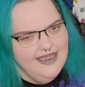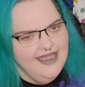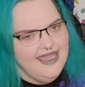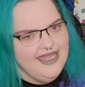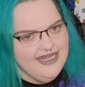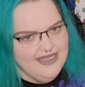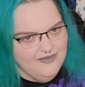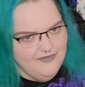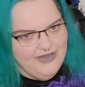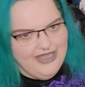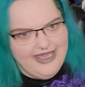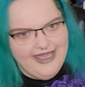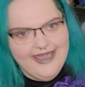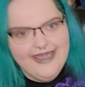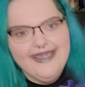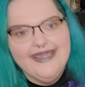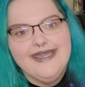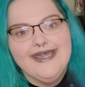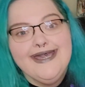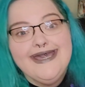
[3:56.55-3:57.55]

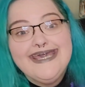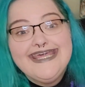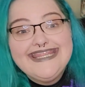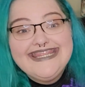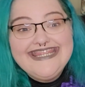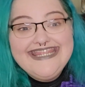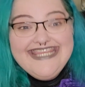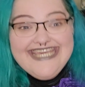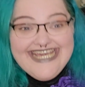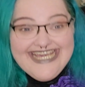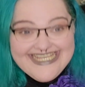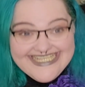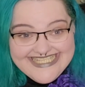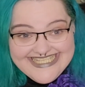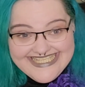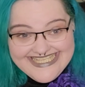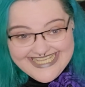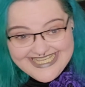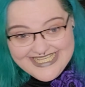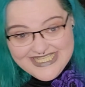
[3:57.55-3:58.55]
Anyway,
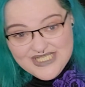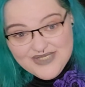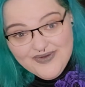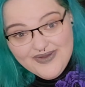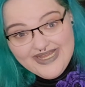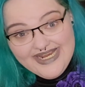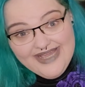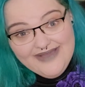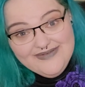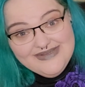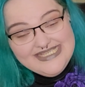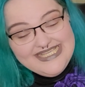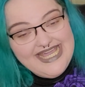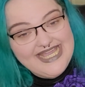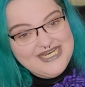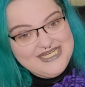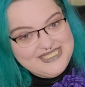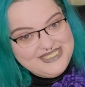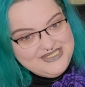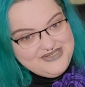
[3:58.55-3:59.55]
this is what I was actually